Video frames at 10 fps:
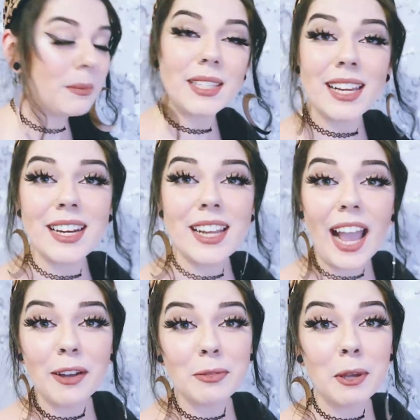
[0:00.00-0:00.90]
I'm excited to
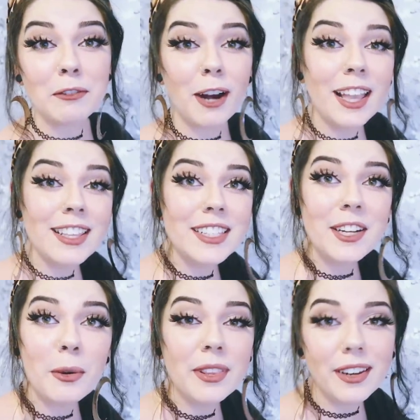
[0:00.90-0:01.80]
hang out with my friends and
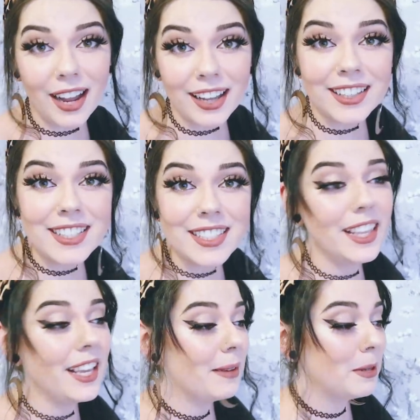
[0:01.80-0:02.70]
go to their islands and
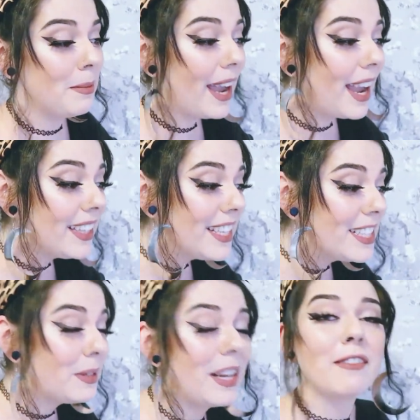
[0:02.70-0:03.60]
they can come to my
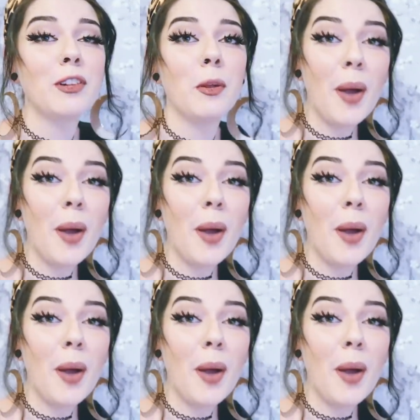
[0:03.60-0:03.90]
islands and we can have a little